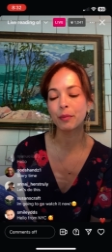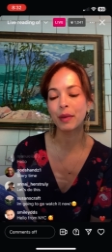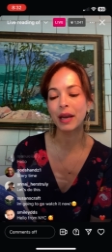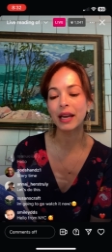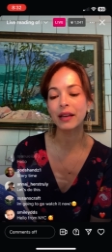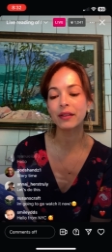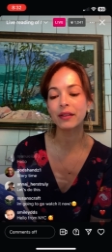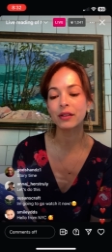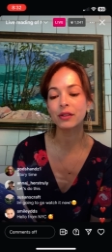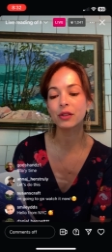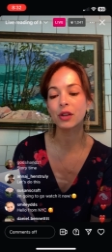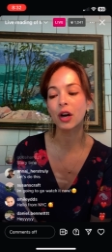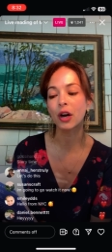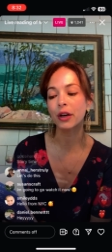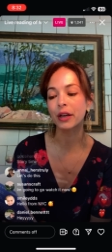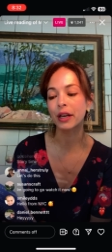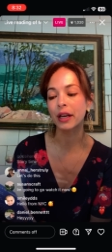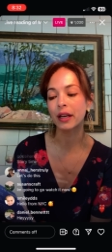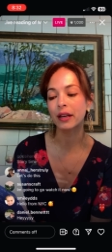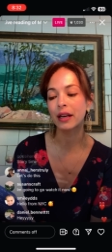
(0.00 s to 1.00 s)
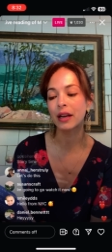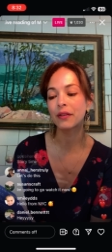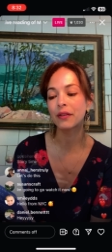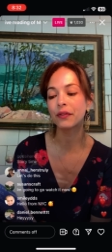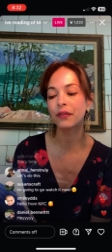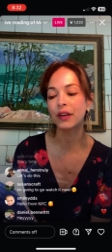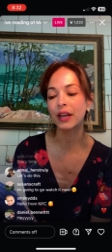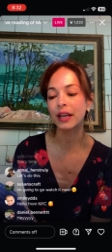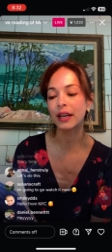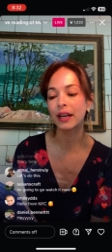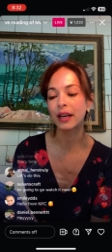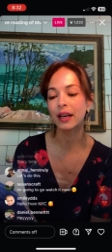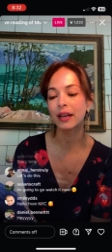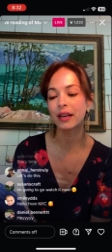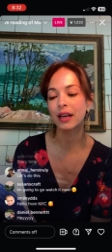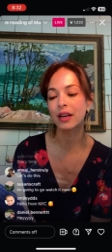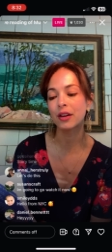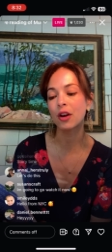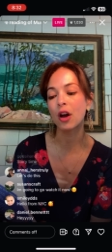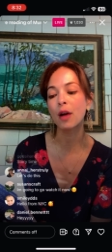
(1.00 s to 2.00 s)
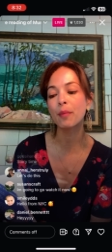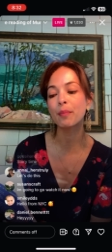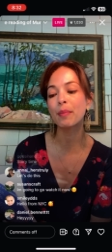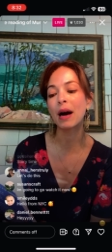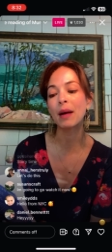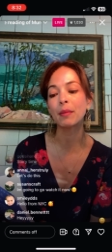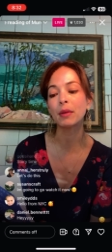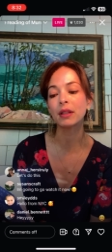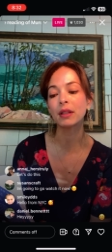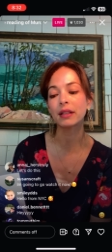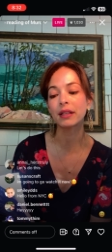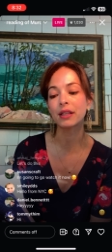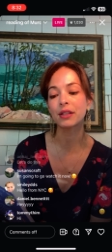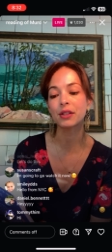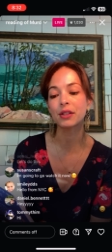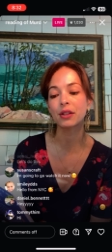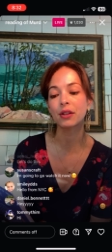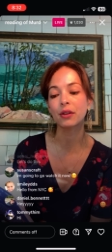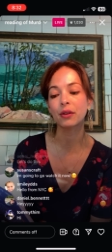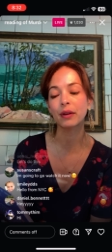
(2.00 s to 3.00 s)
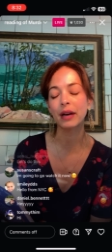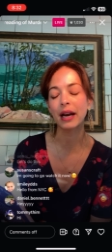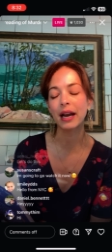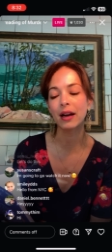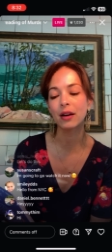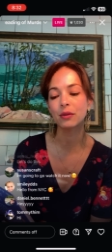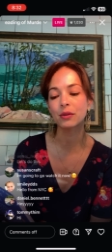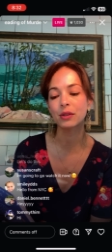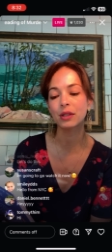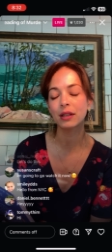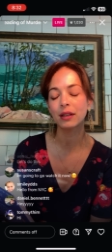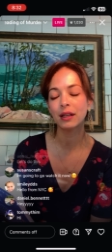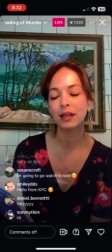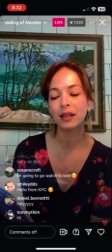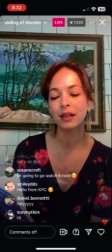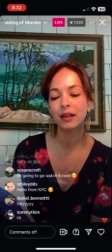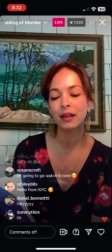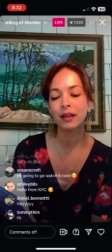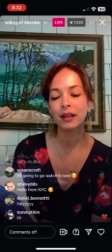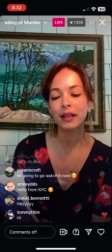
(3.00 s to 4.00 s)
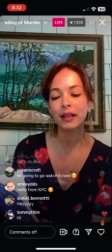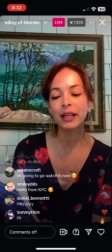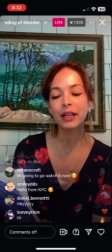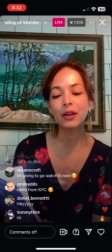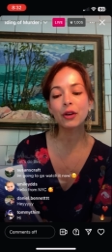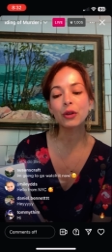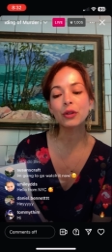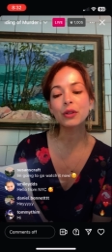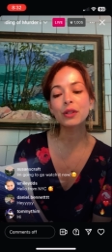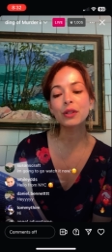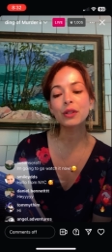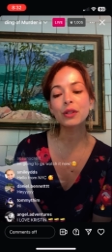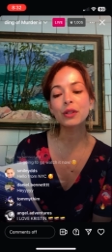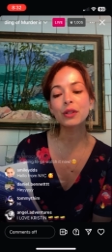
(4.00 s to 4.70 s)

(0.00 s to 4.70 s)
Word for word: that would bathe his garden and feed it and not pummel it into the ground. He